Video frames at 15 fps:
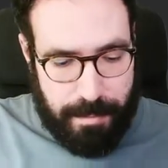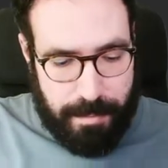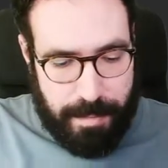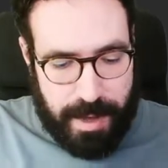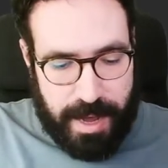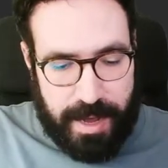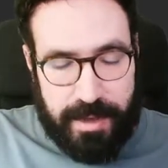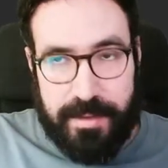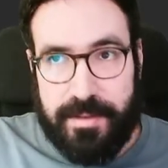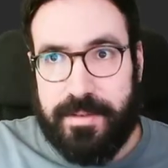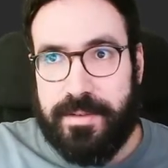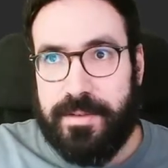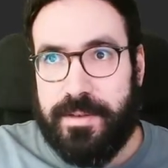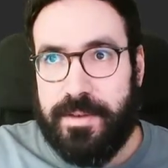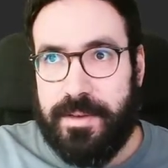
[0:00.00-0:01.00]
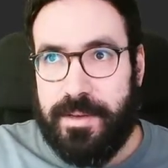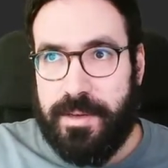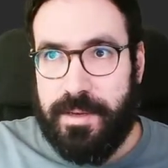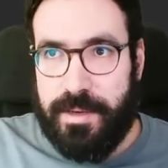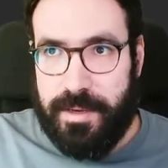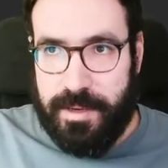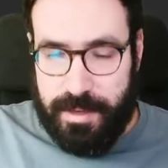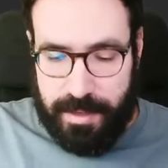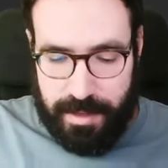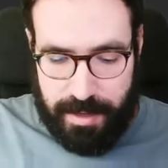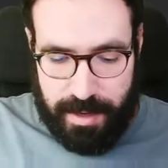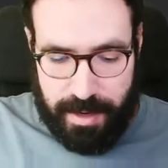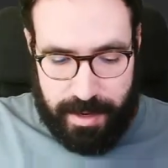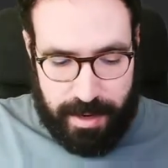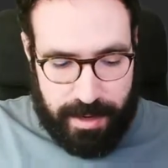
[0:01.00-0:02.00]
path
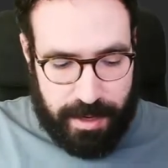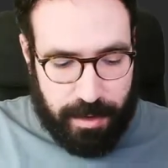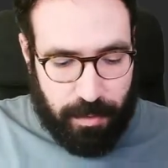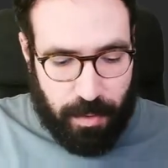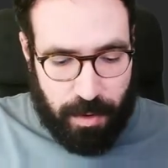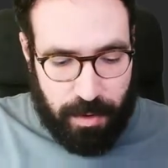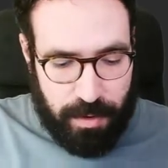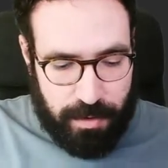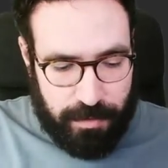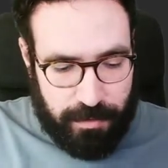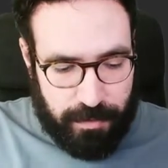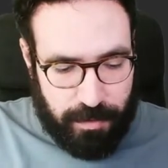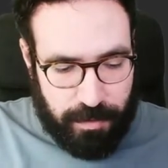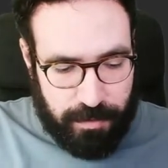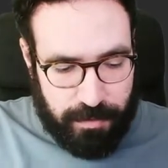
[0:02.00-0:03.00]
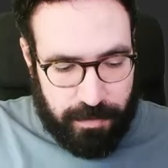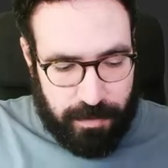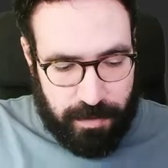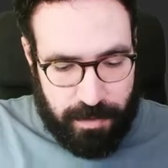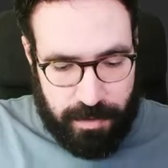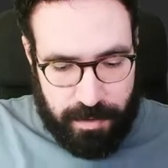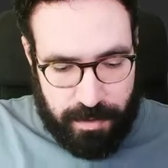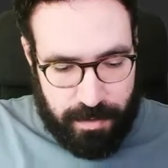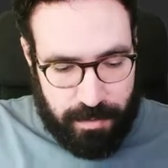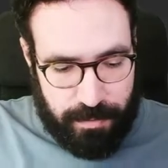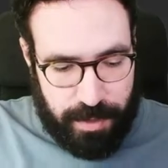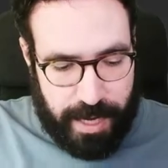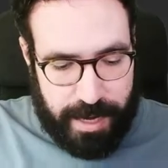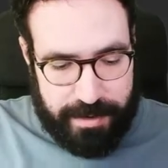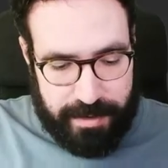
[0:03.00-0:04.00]
and then equal source
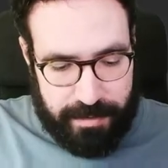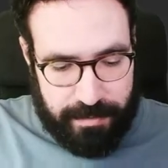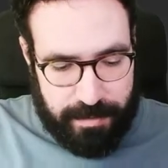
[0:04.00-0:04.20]
relative.